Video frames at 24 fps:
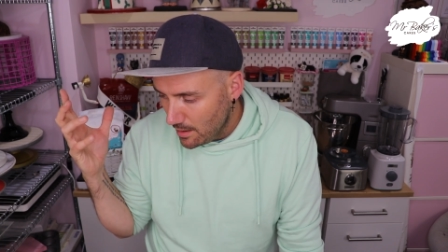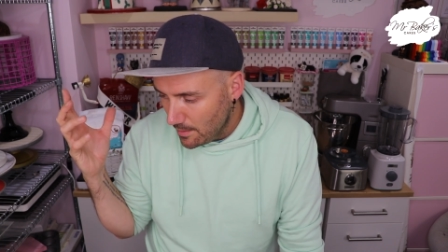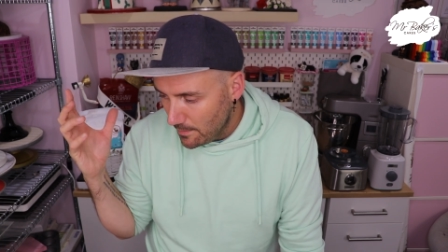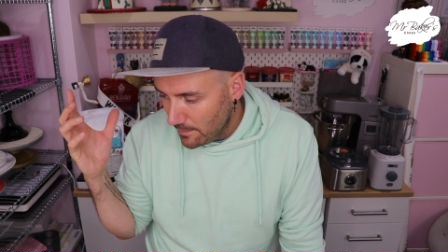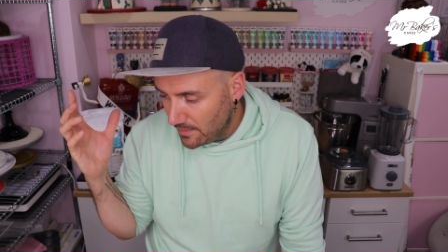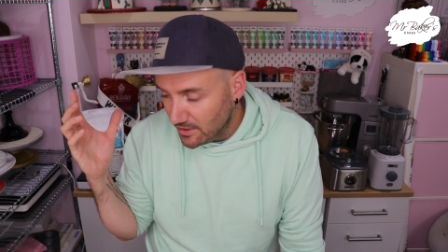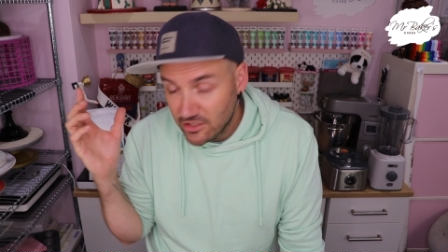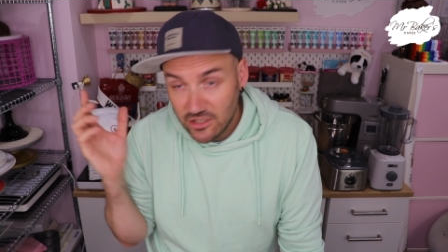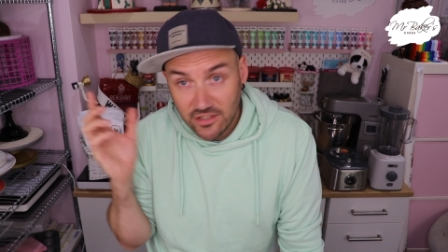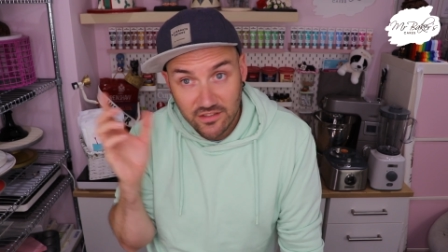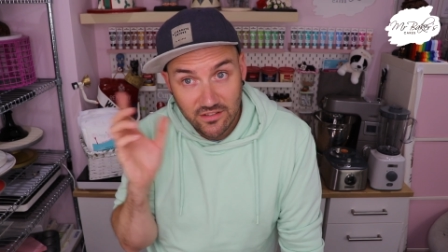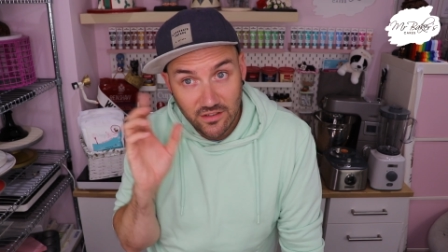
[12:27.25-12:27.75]

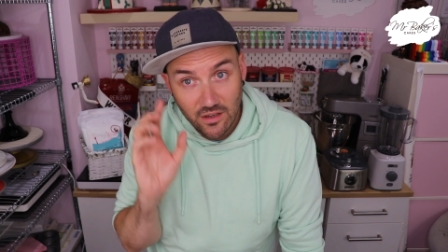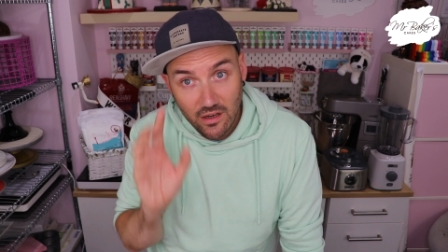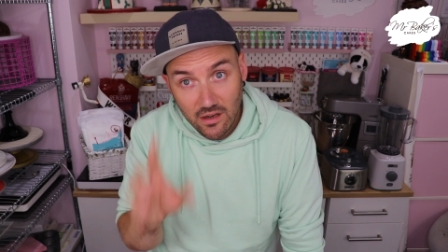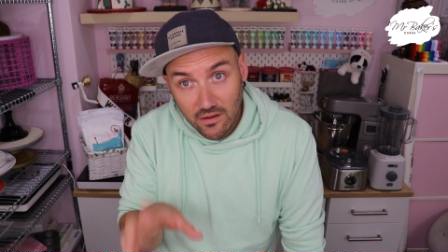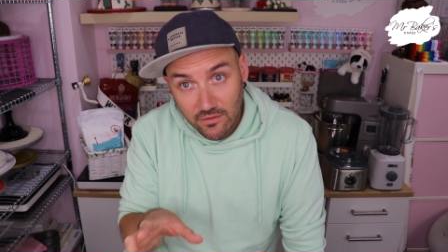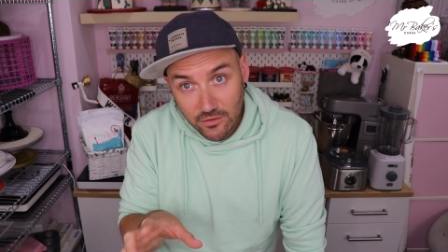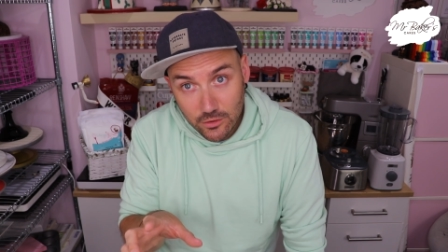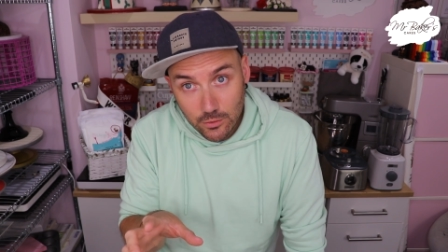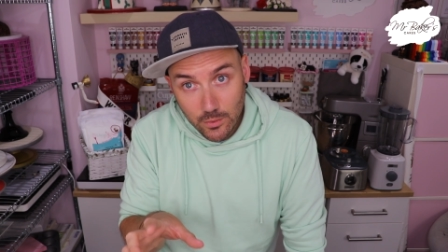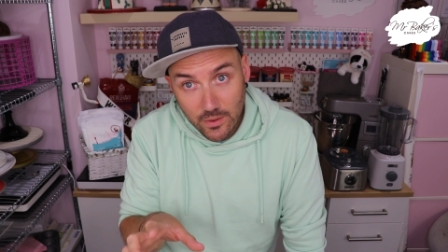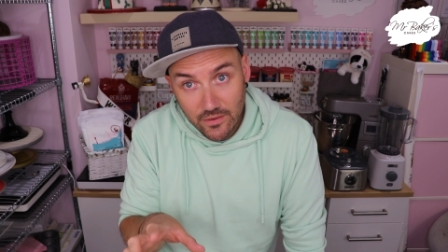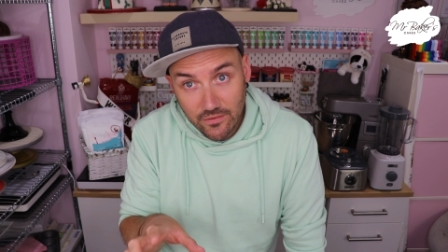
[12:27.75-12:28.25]
But just
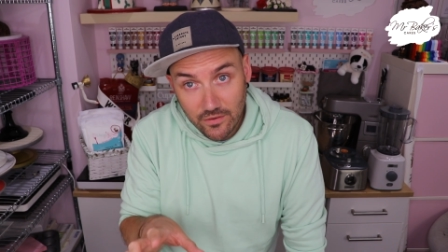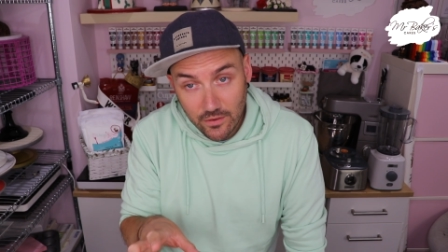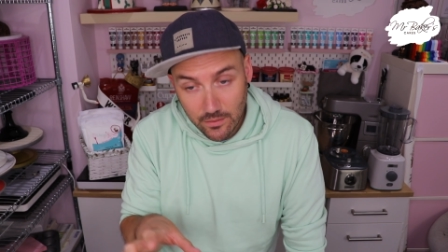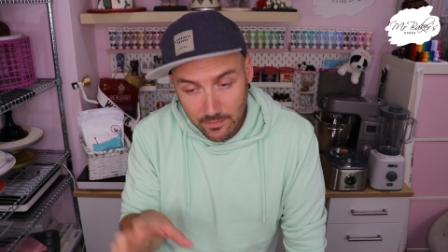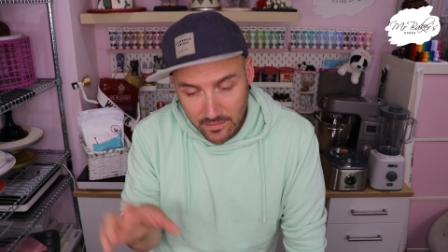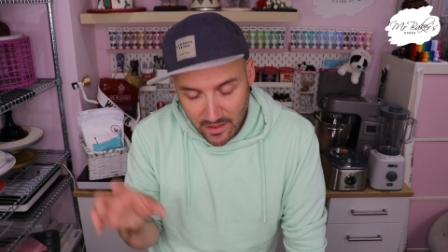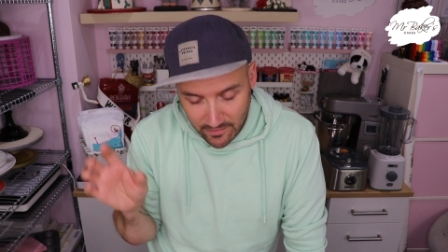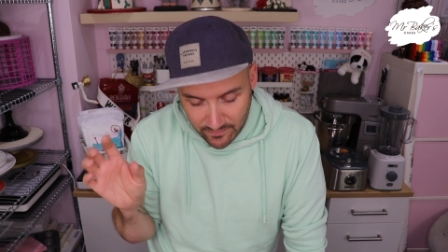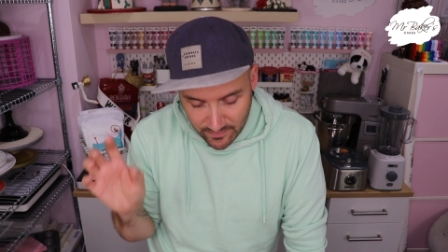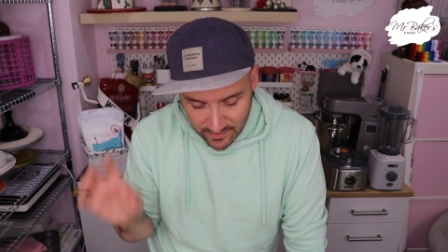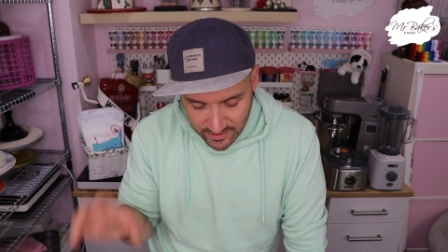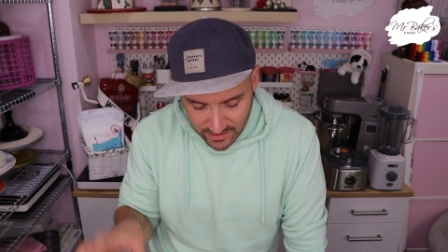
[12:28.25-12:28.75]
after we
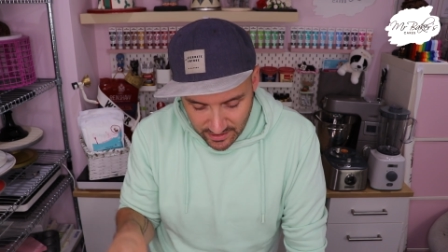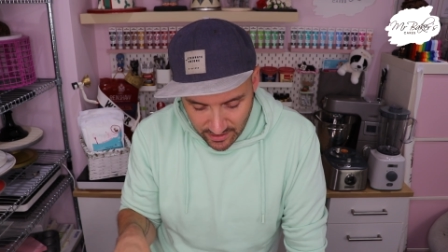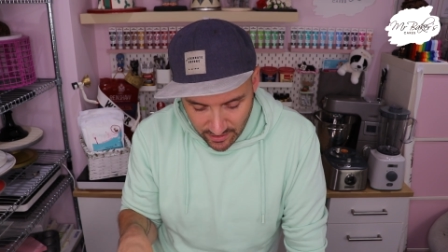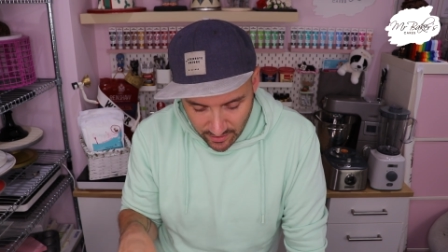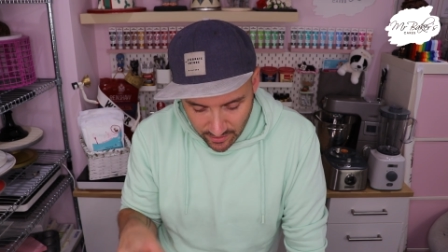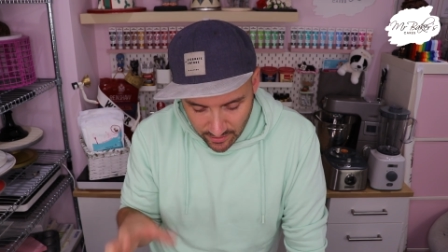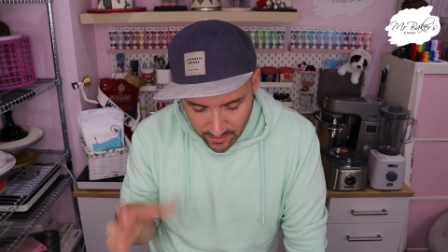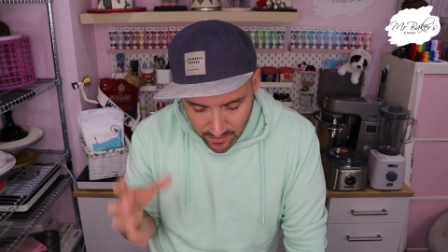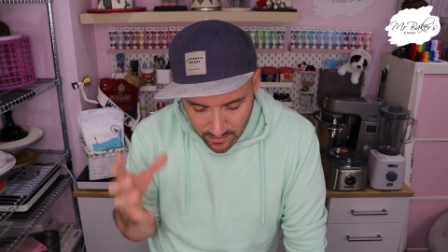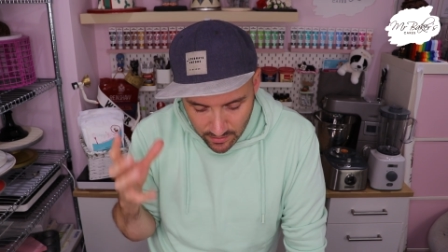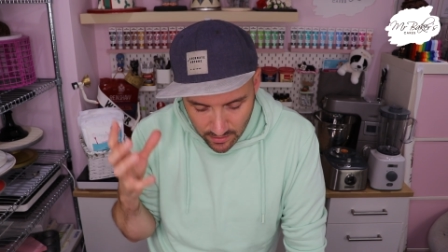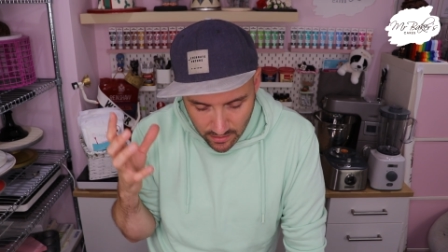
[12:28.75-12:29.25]
filmed that
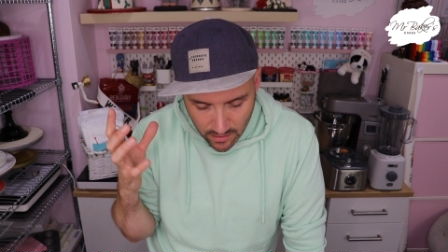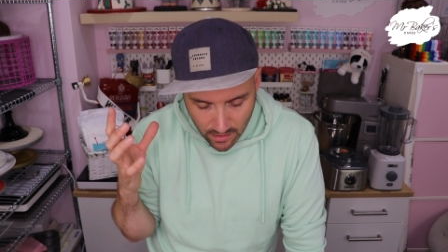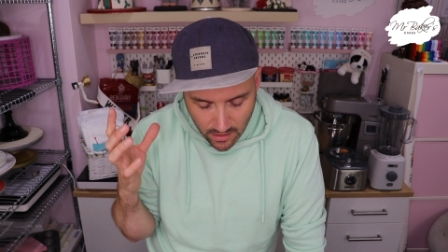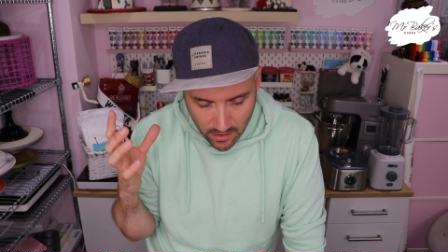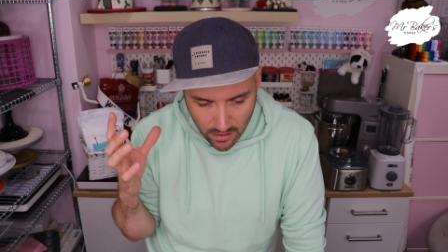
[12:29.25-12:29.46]
video